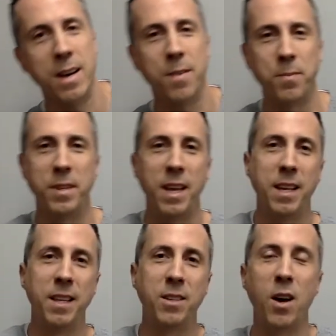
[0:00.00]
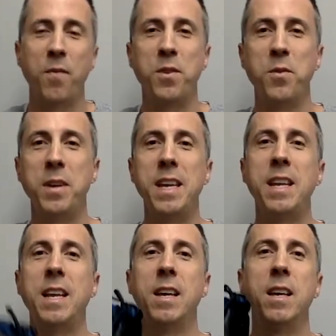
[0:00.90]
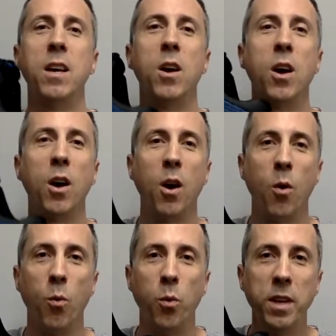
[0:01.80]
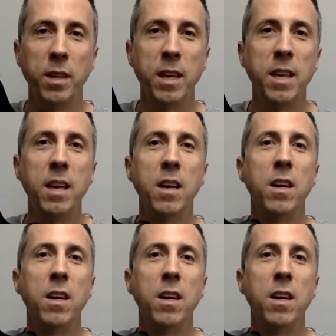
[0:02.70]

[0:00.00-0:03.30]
Taking these off, you need really